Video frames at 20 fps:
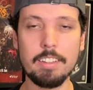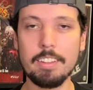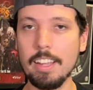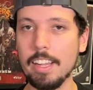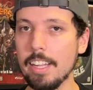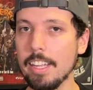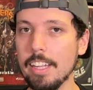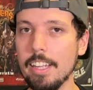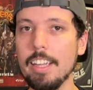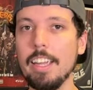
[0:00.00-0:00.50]

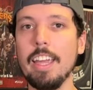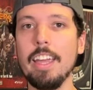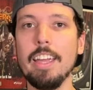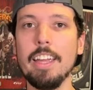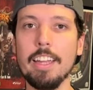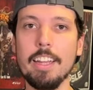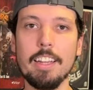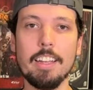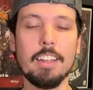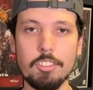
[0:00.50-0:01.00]
taking
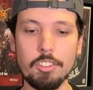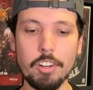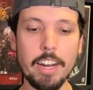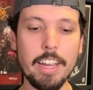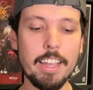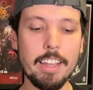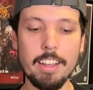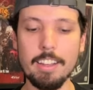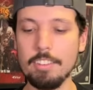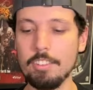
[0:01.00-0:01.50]
a
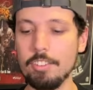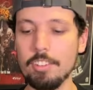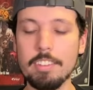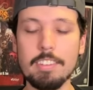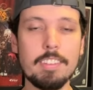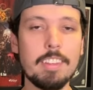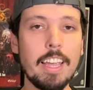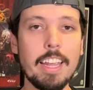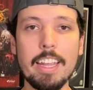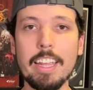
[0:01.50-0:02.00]
trait is
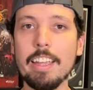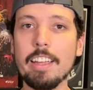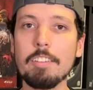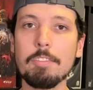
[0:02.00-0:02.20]
just taking